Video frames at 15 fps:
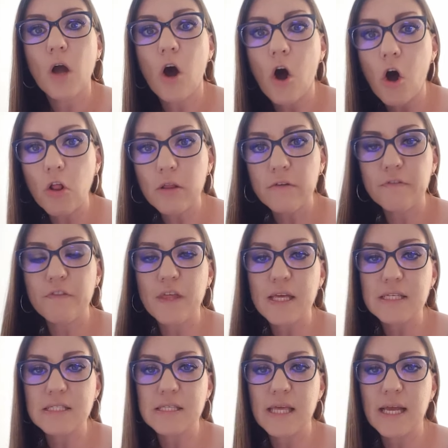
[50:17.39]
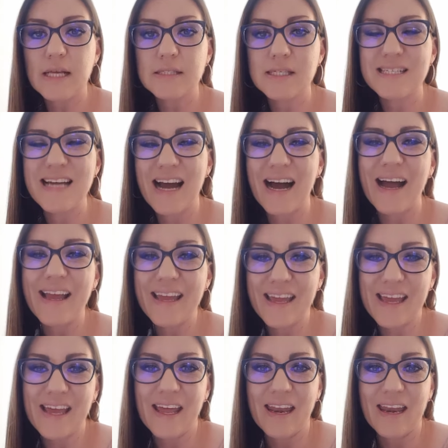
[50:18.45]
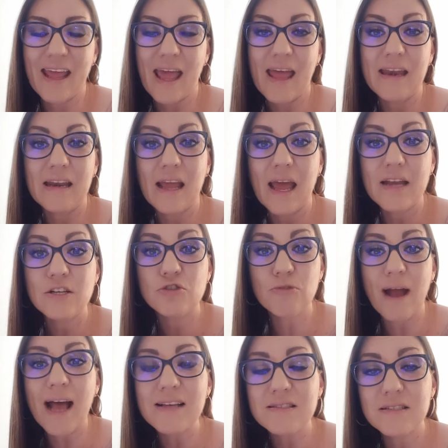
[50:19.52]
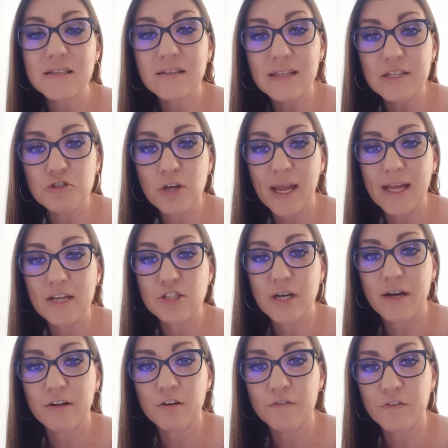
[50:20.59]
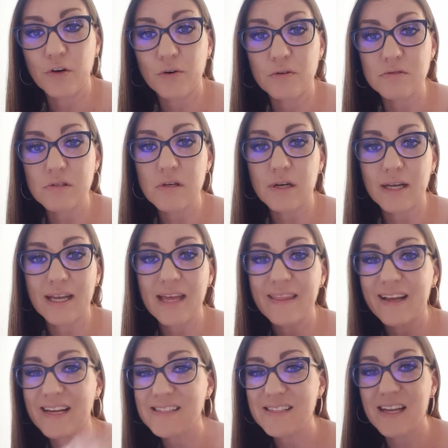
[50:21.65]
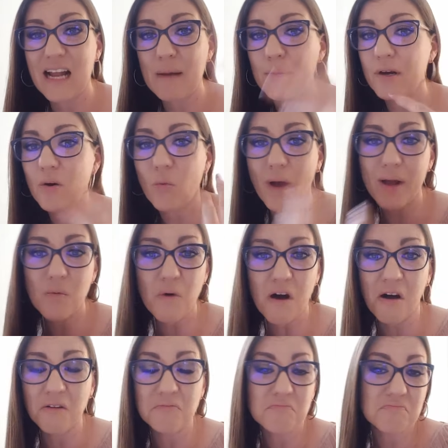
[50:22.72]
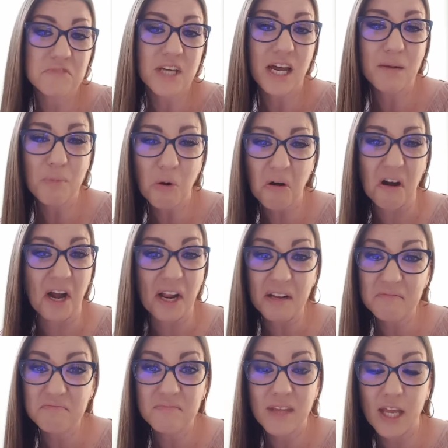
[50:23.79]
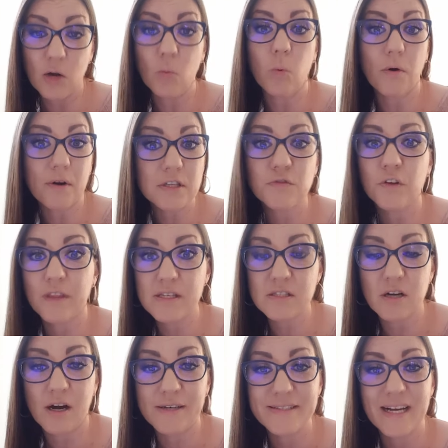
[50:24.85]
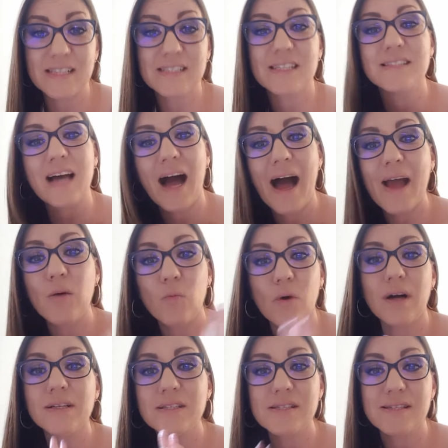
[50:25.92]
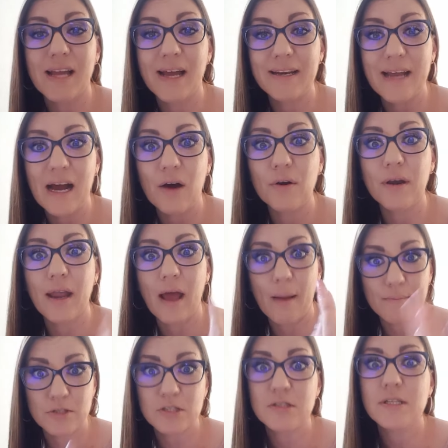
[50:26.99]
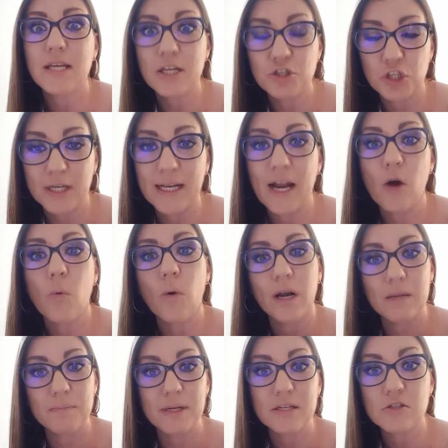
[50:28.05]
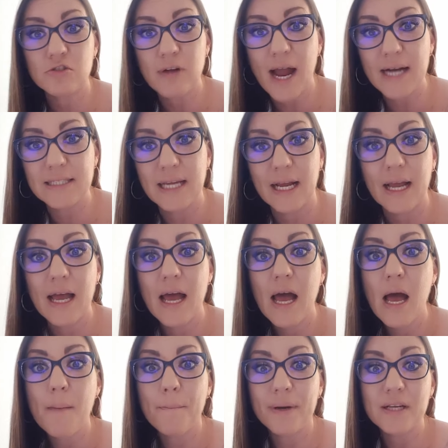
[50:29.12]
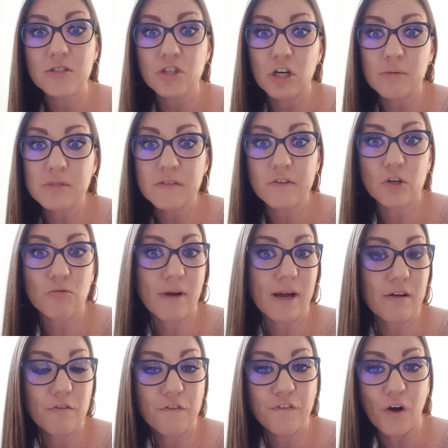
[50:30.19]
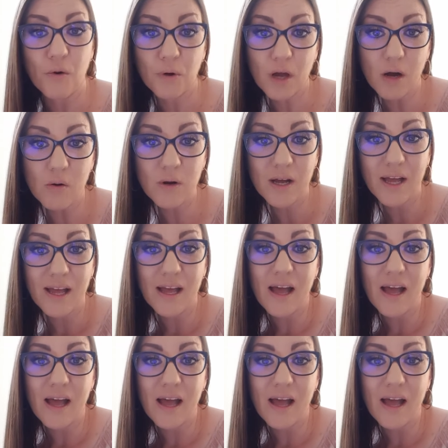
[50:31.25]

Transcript: all of these things tie in and drastically change how your photos look. Again, like I said, I'm on a white wall. It's kind of boring. It works for this context because I want to stand out and I'm teaching and I don't want to be distracting. But in terms of a great photo,